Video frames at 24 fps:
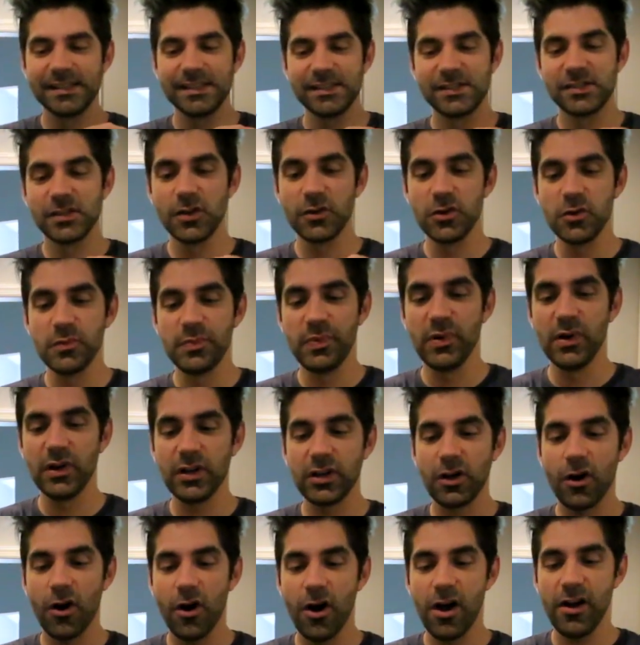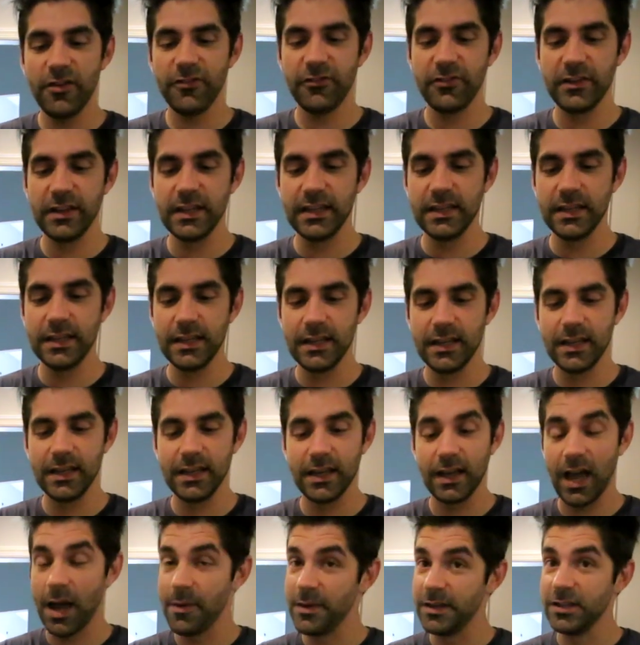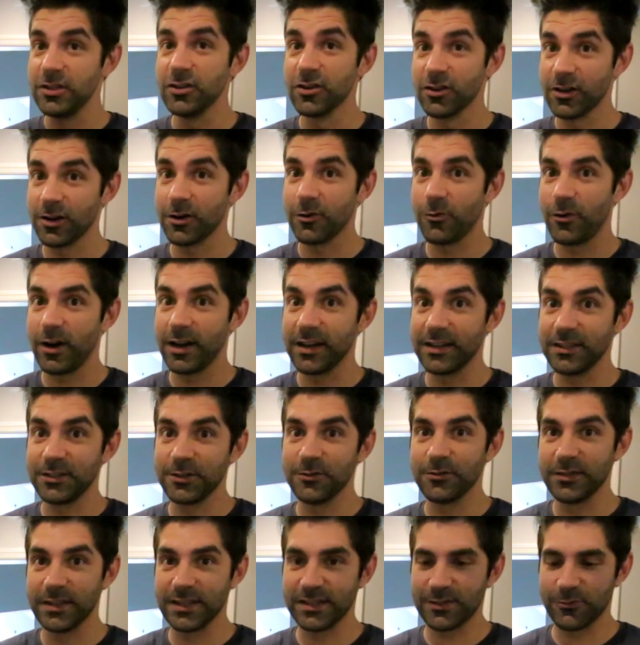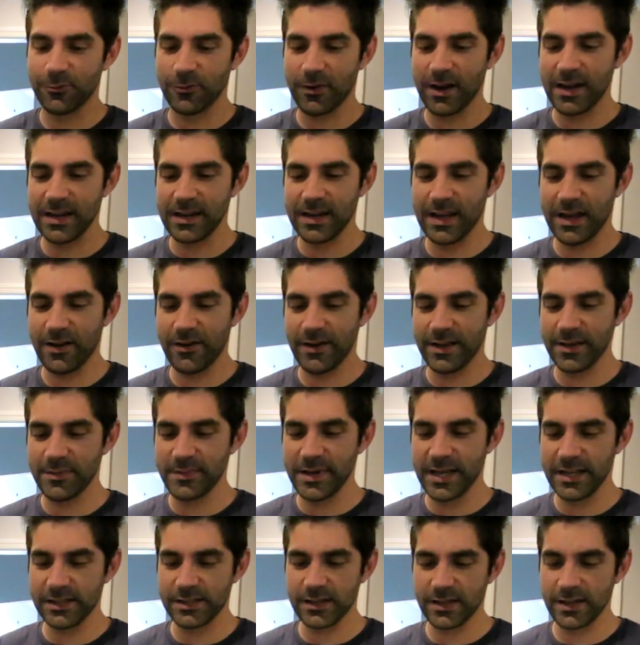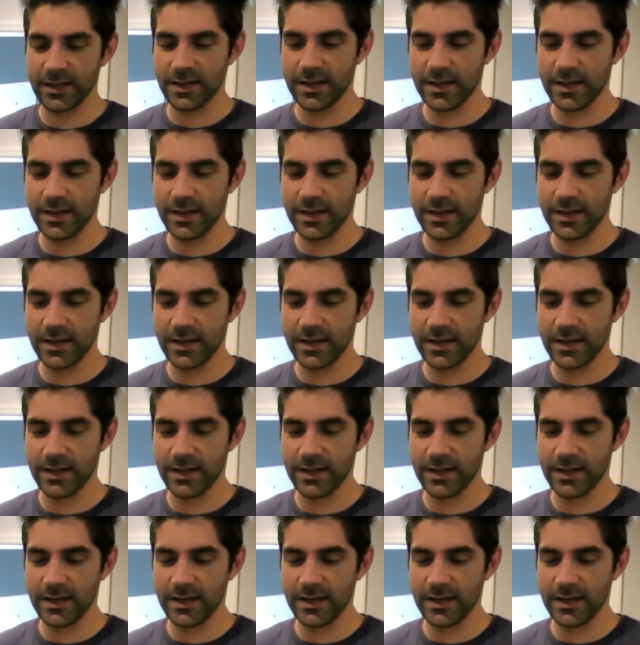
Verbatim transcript: So you put coffee, I mean, you're going to want to do this right now, I imagine.